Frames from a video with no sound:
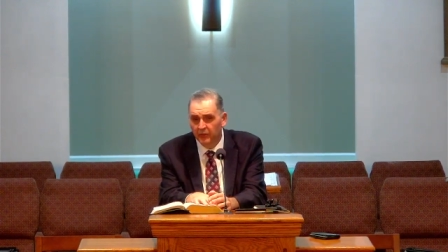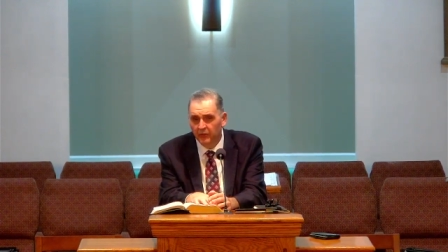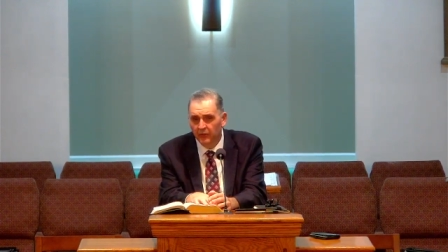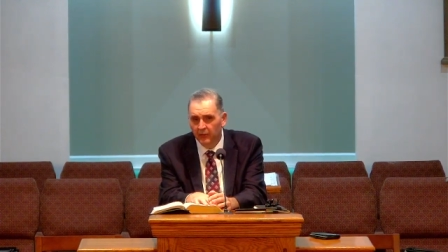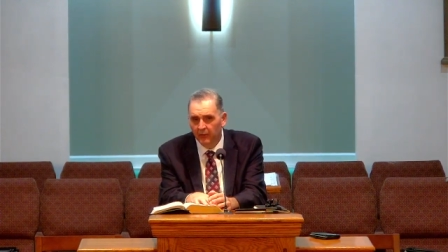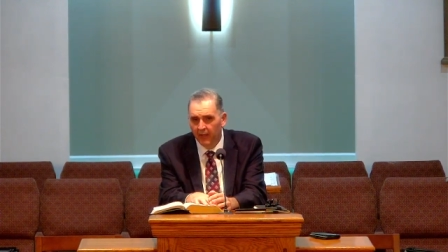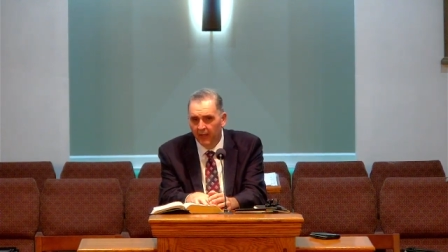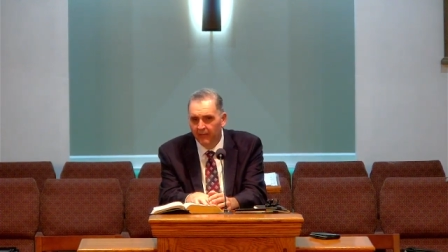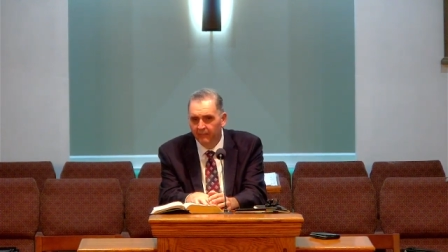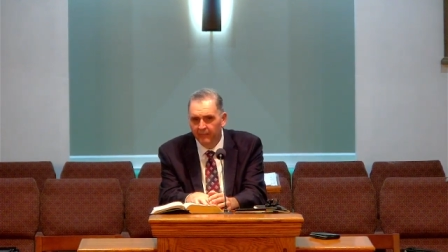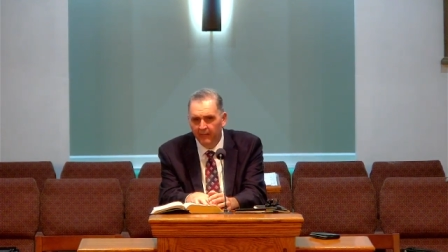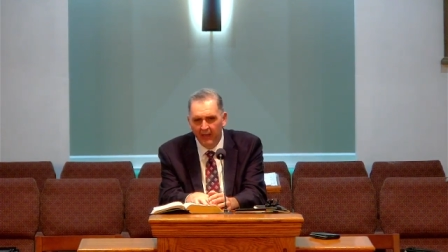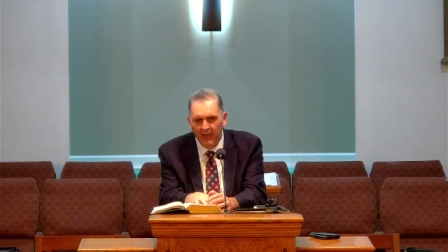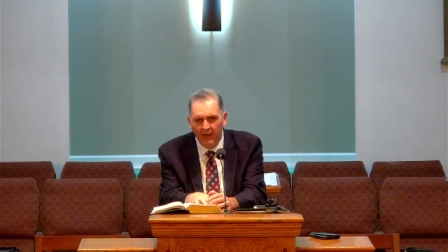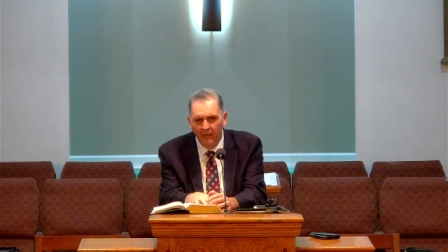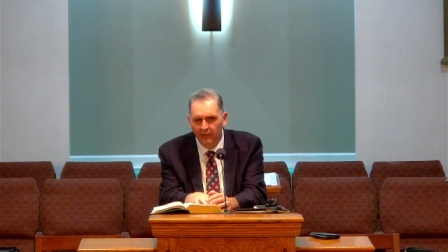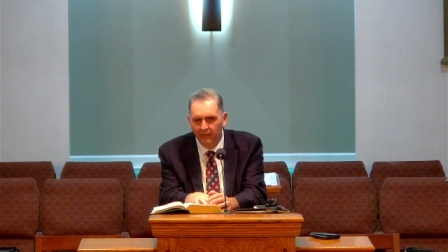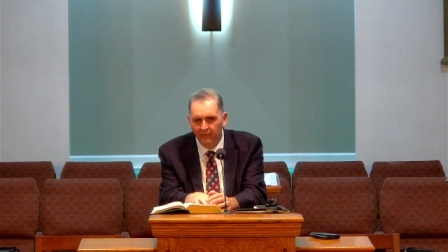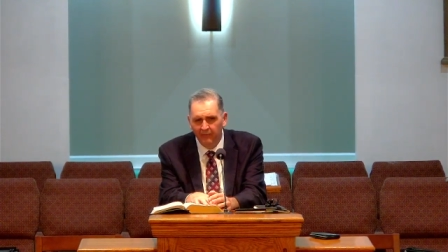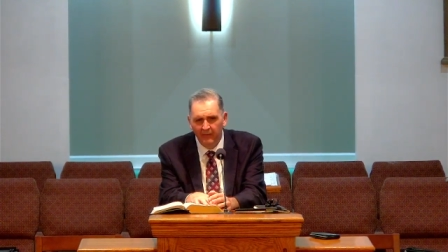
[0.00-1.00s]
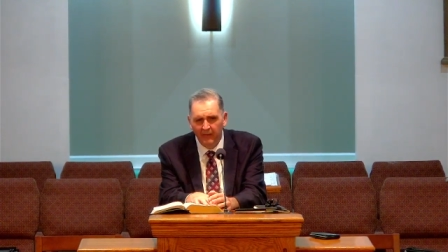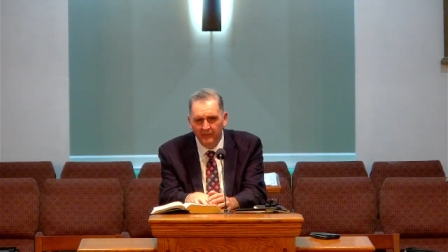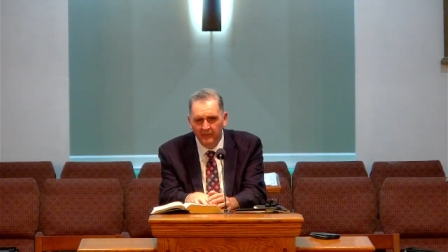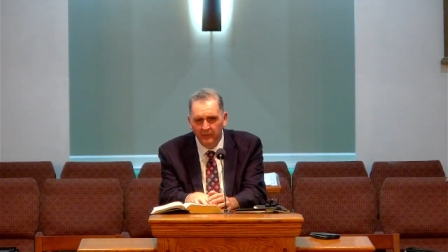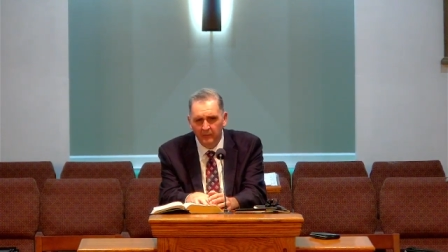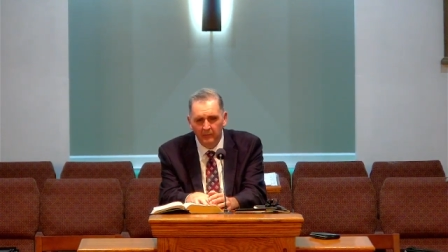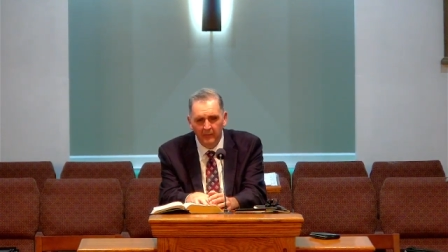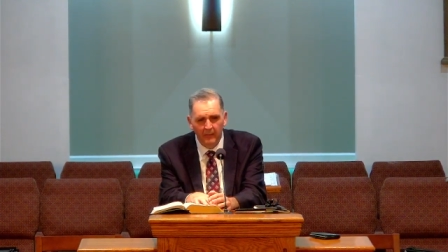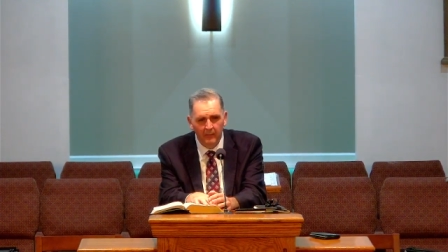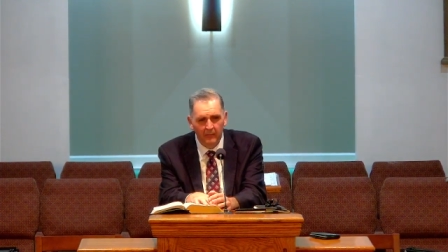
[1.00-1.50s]
your life and how it affected
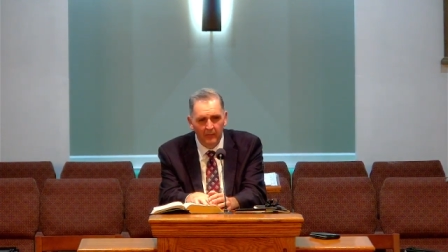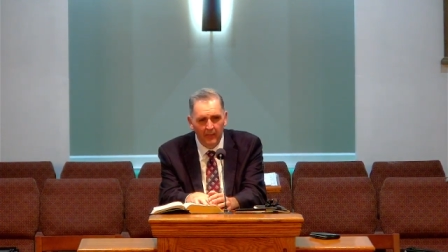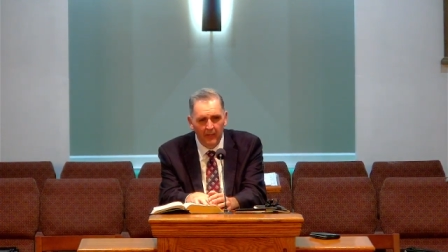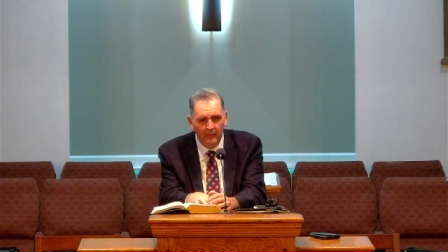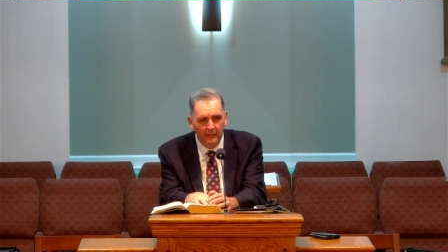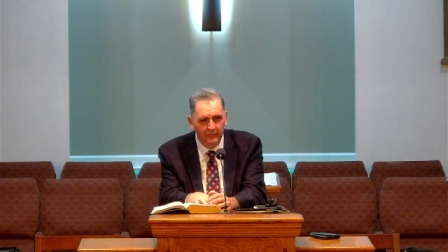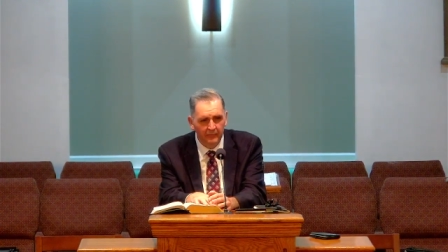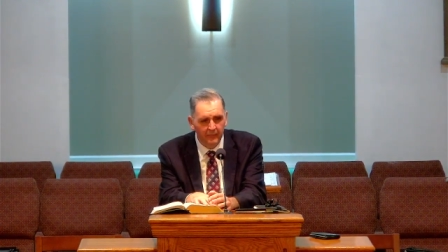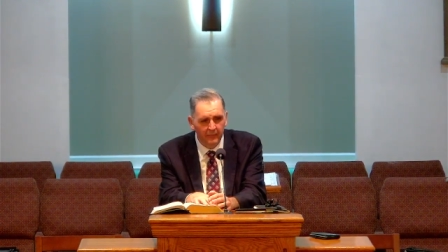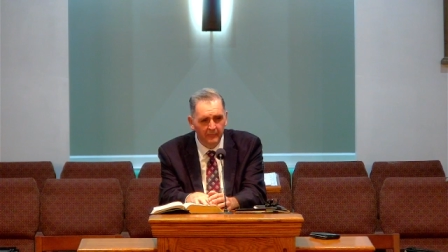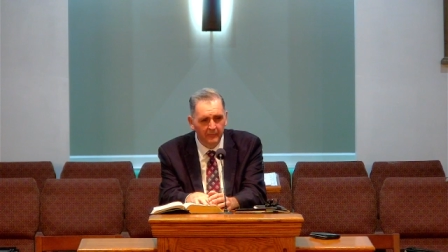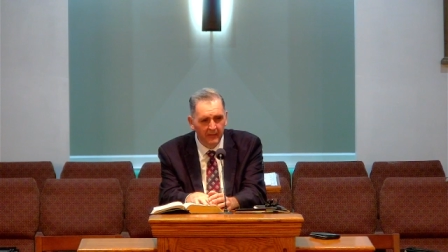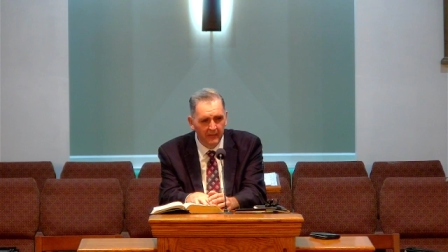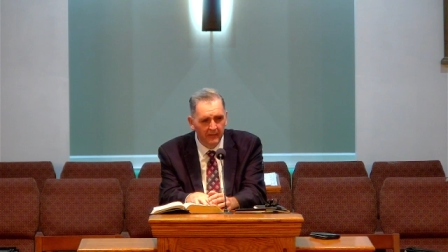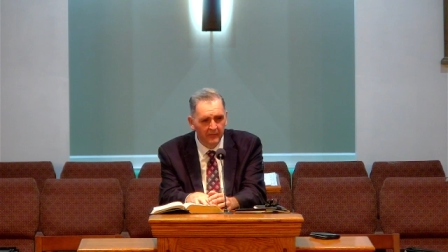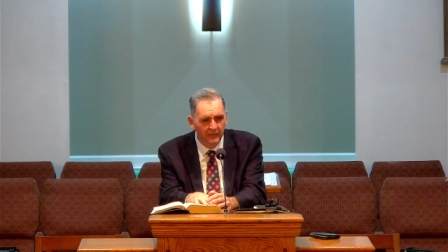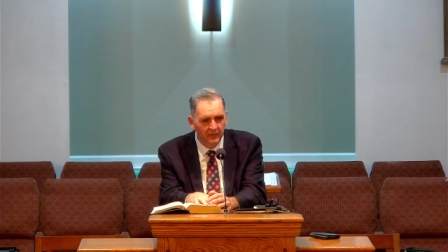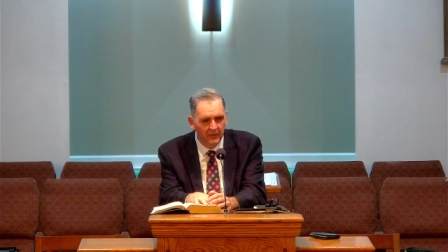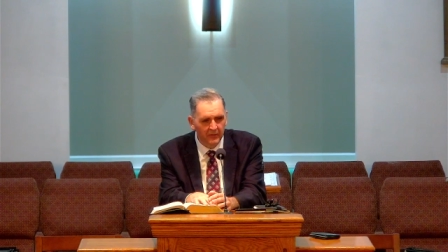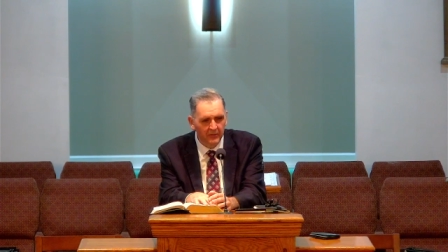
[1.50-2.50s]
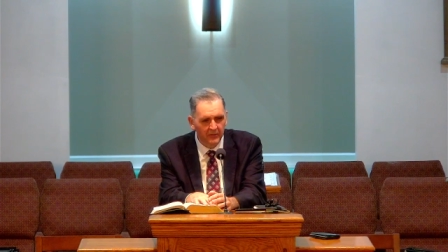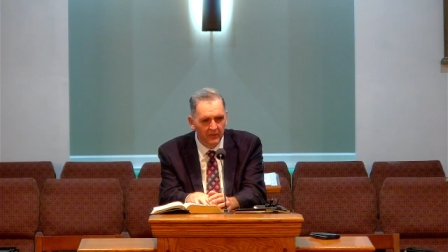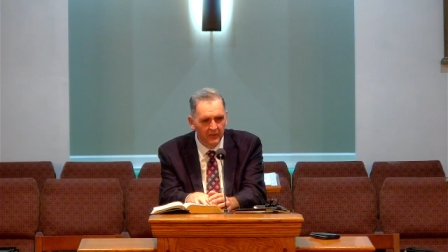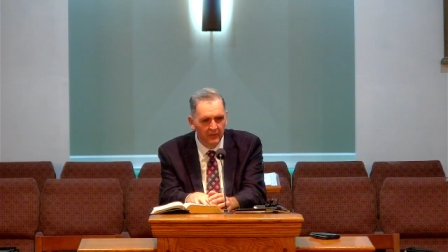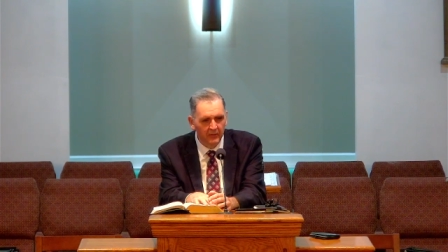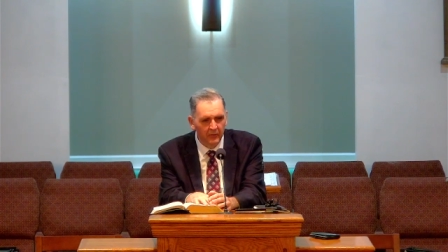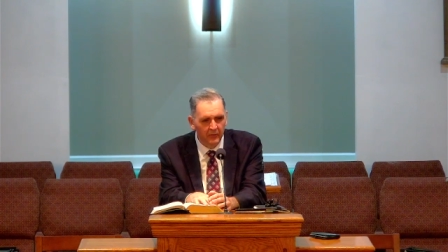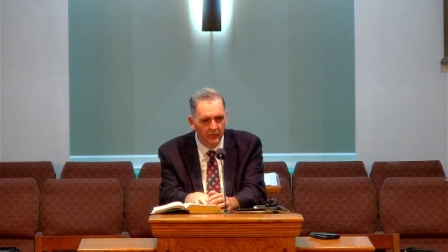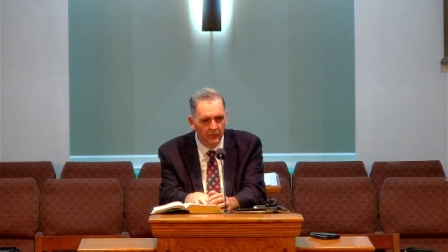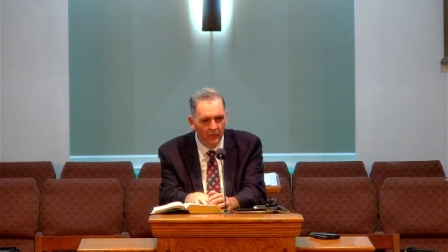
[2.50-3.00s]
me when I was 15 and 16
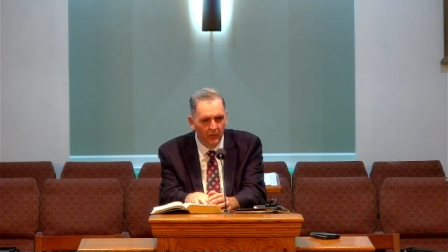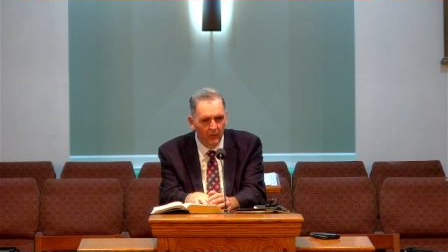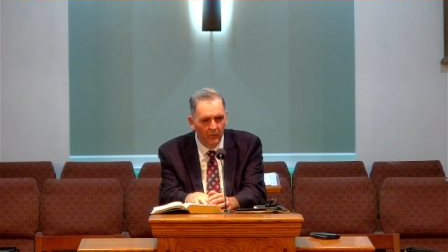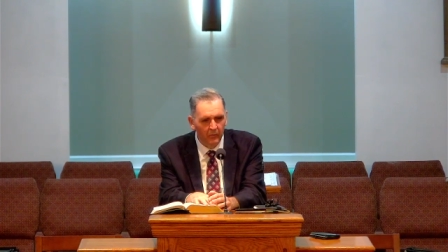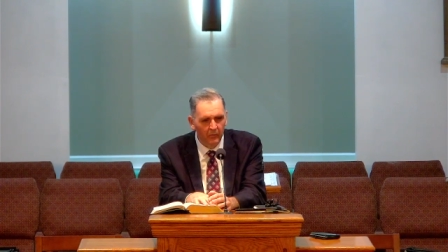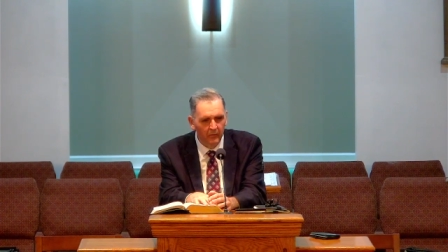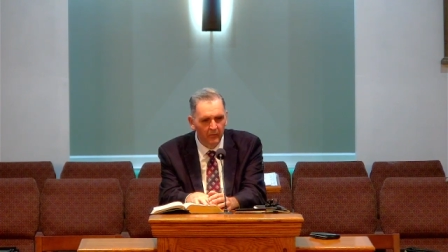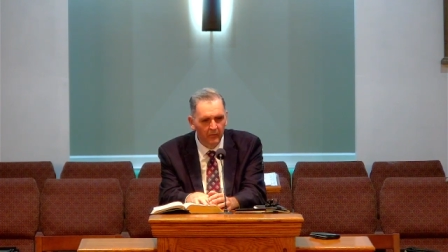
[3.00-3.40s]
years old.